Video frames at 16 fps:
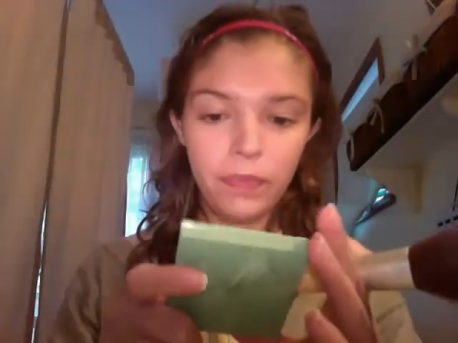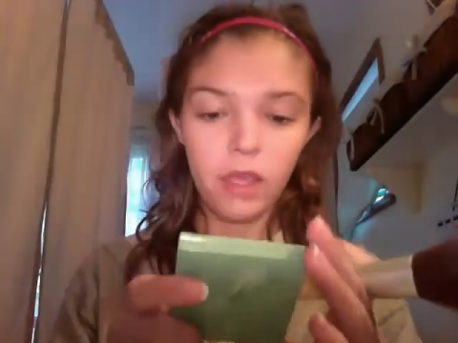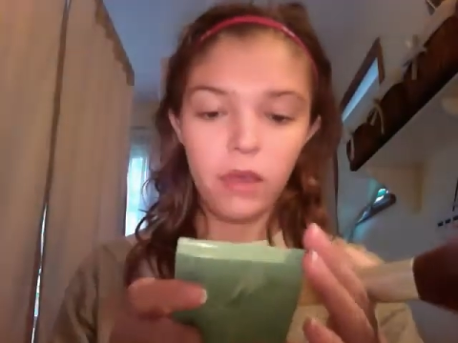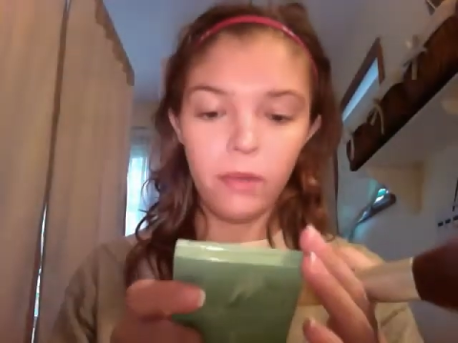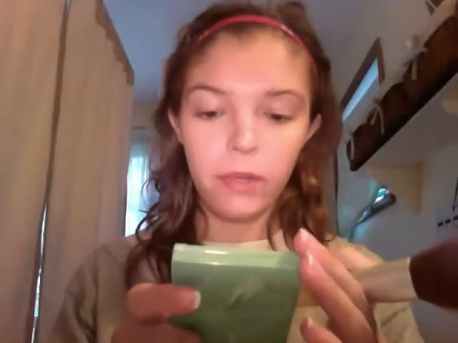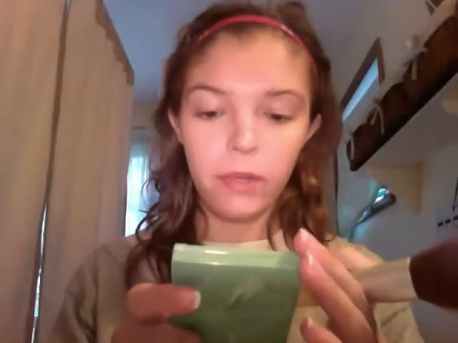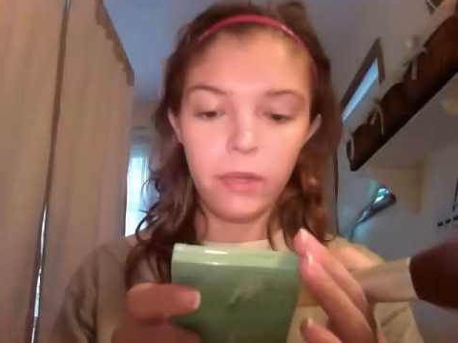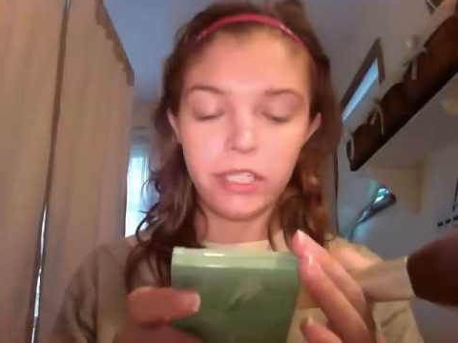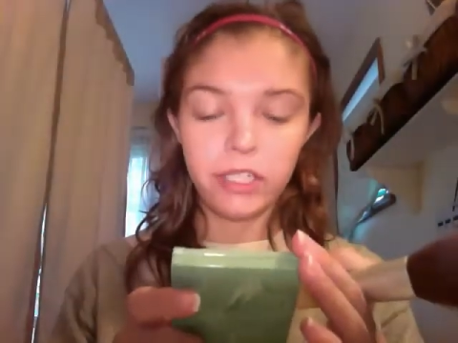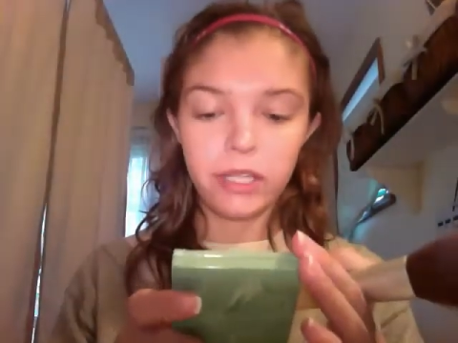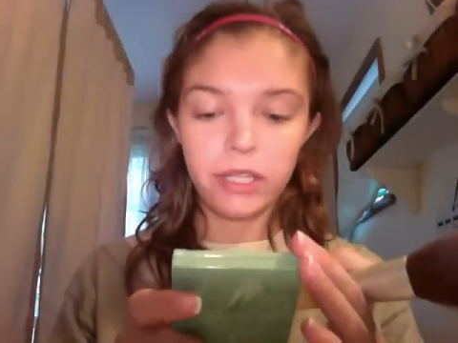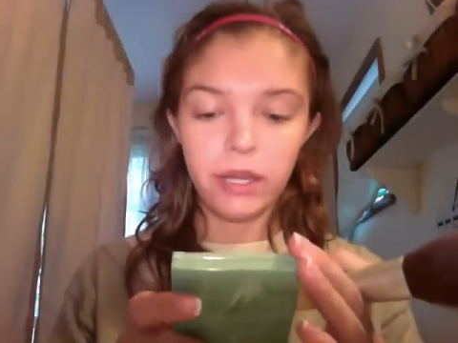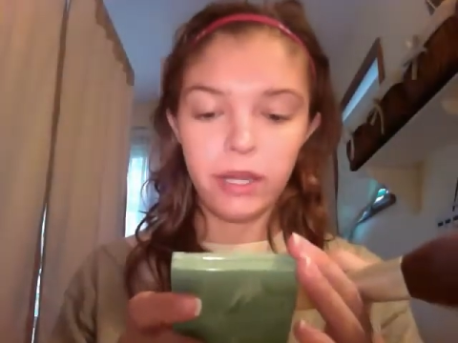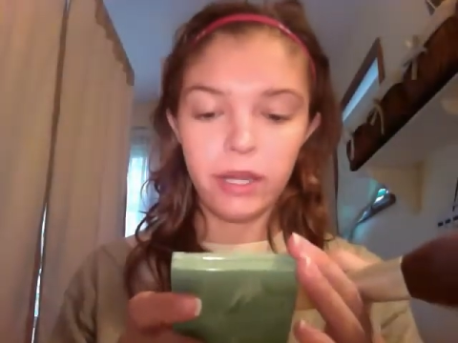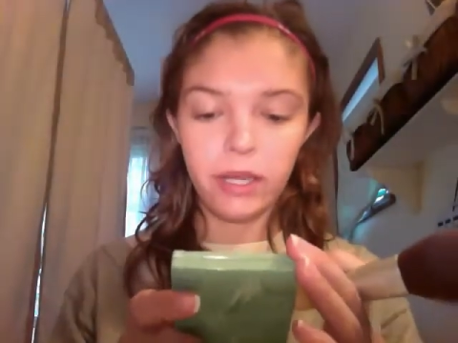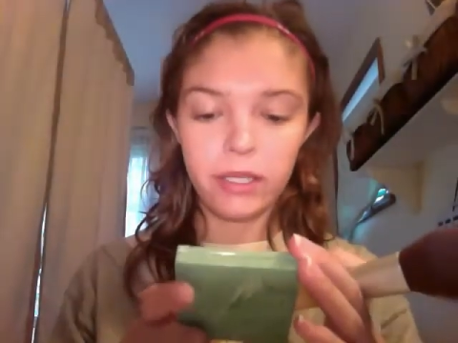which is
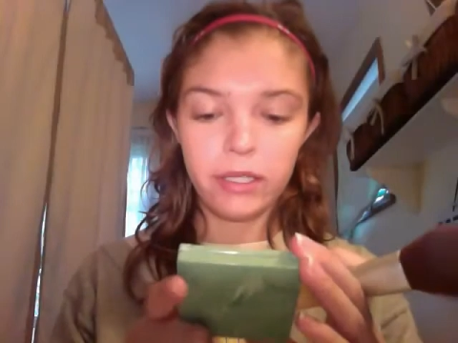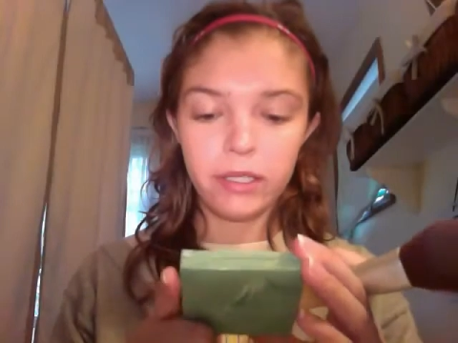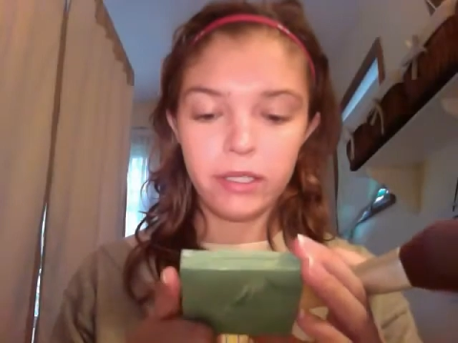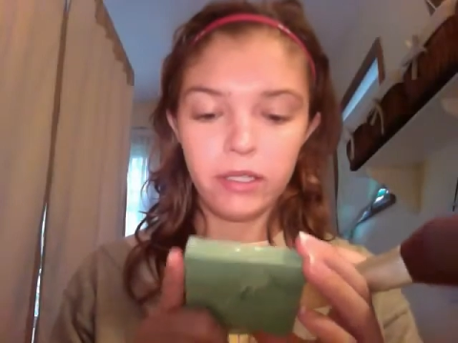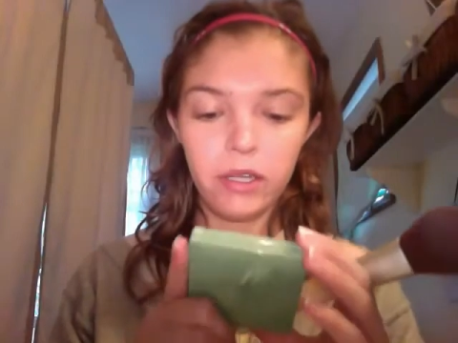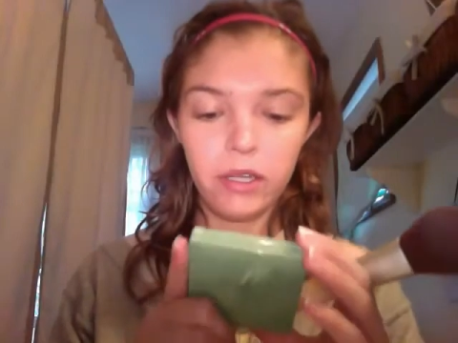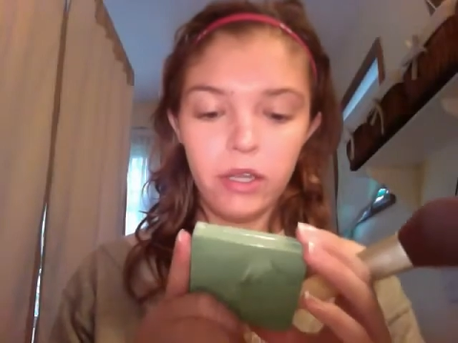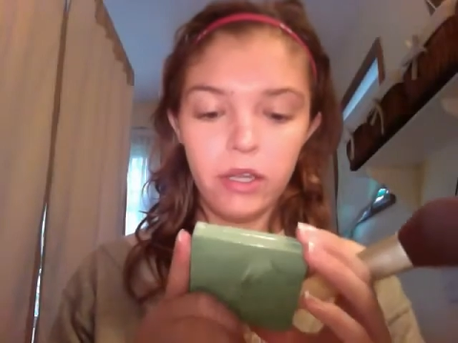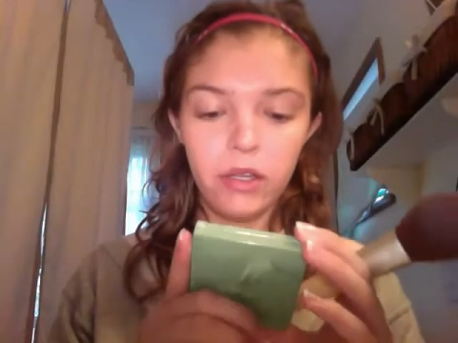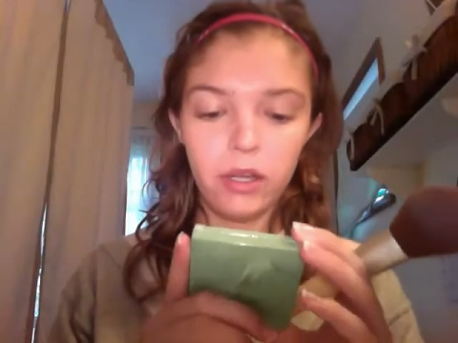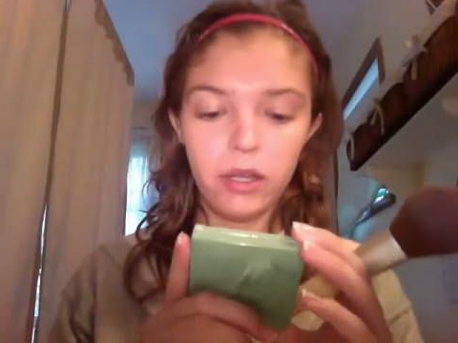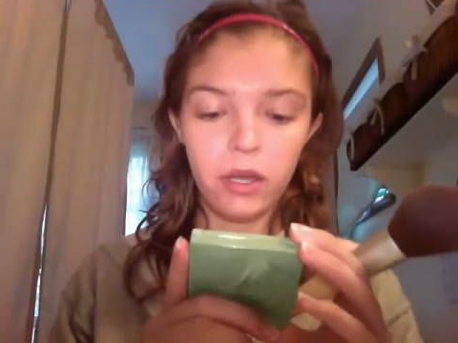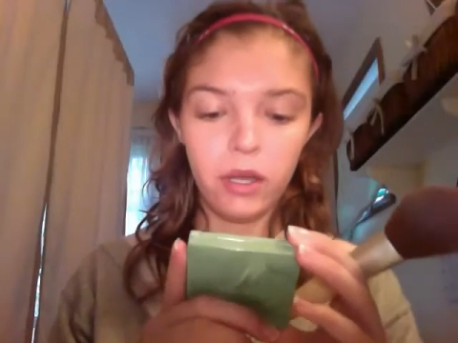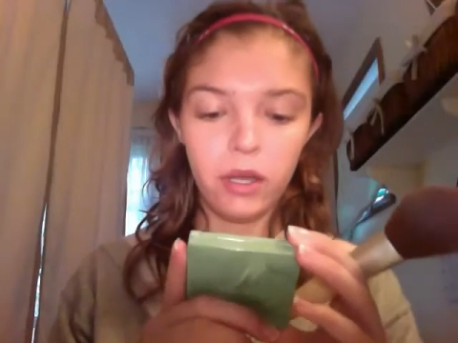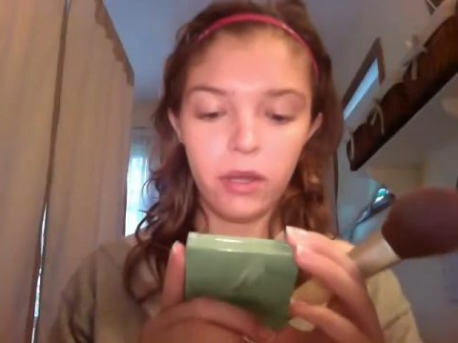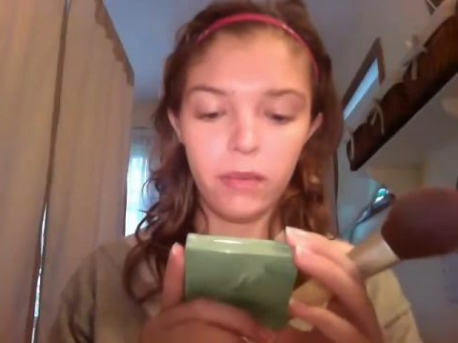Clinique's
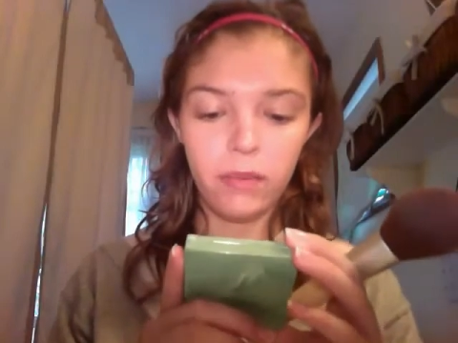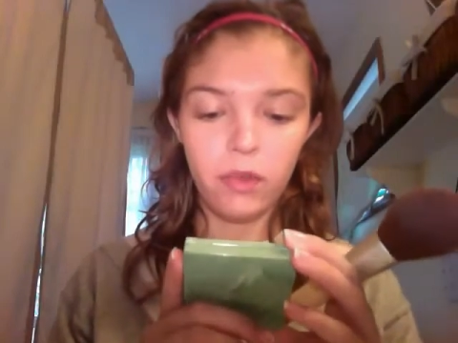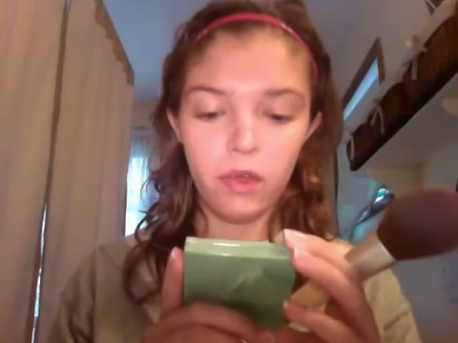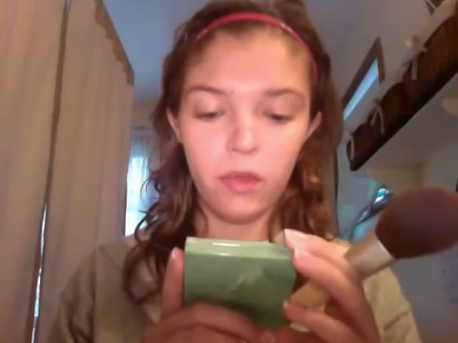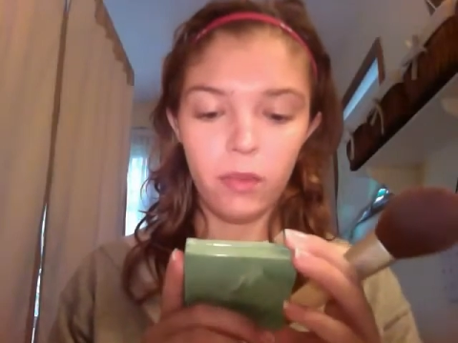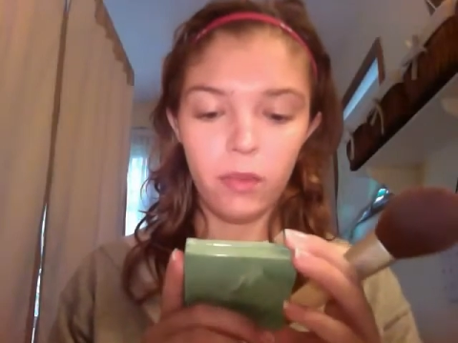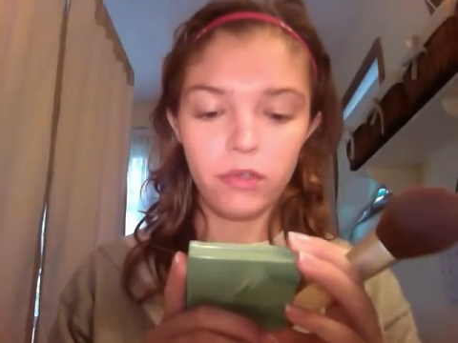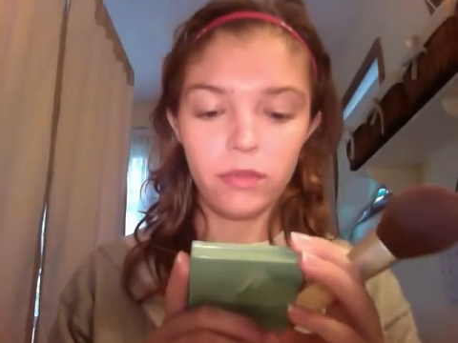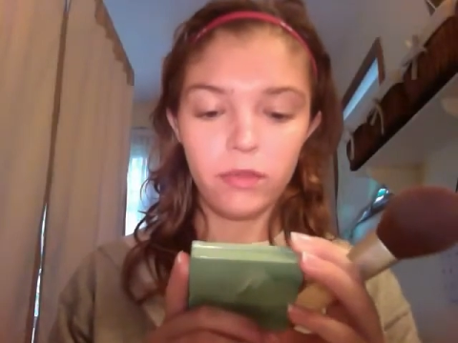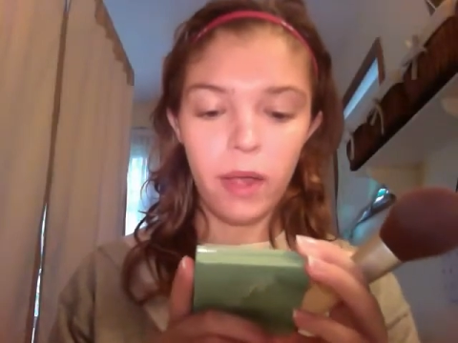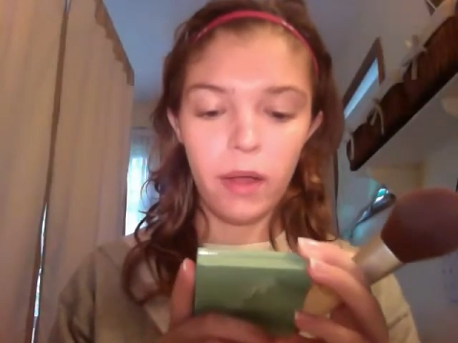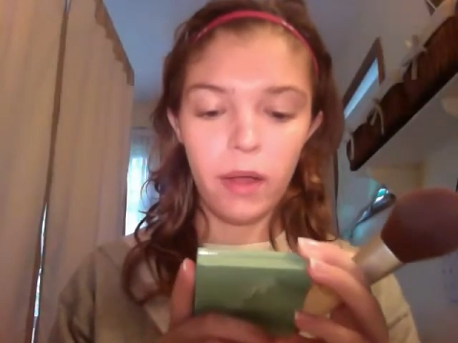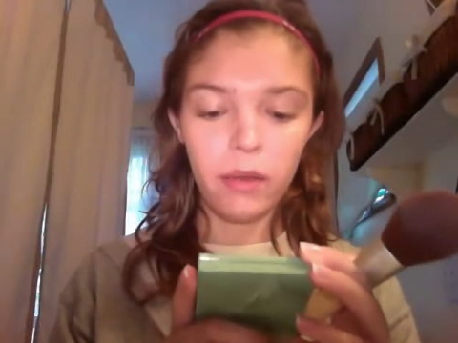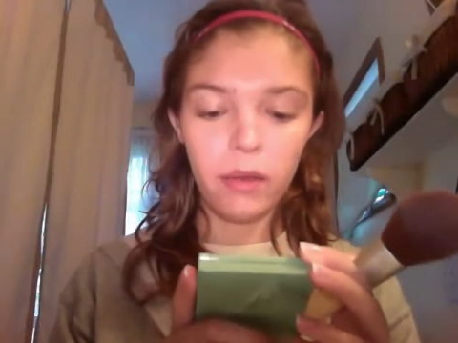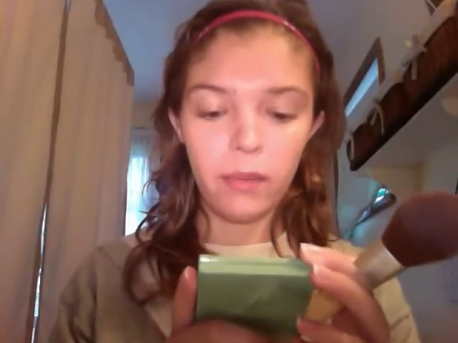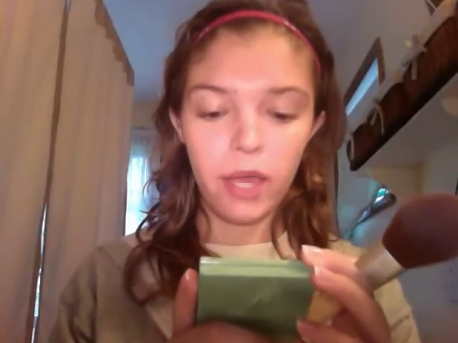Almost
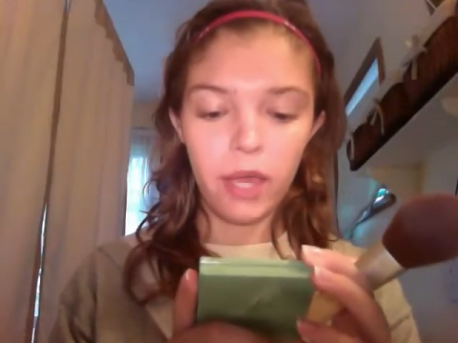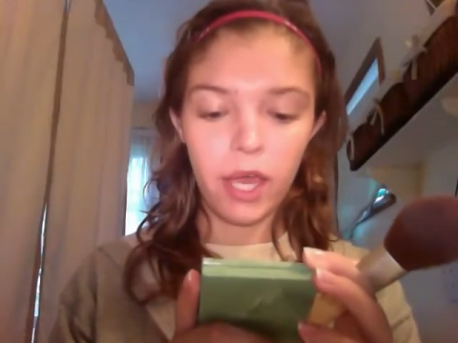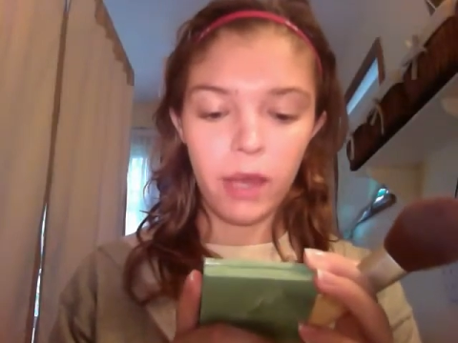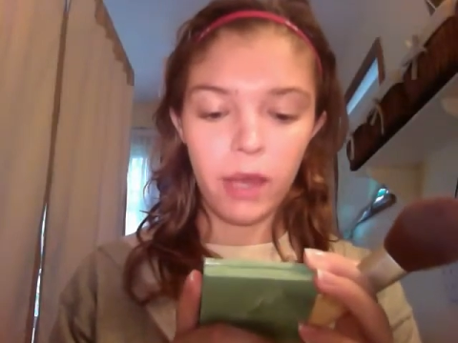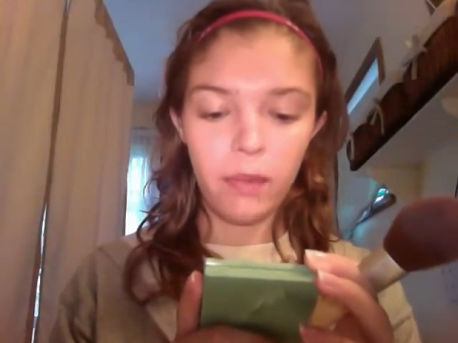Powder Makeup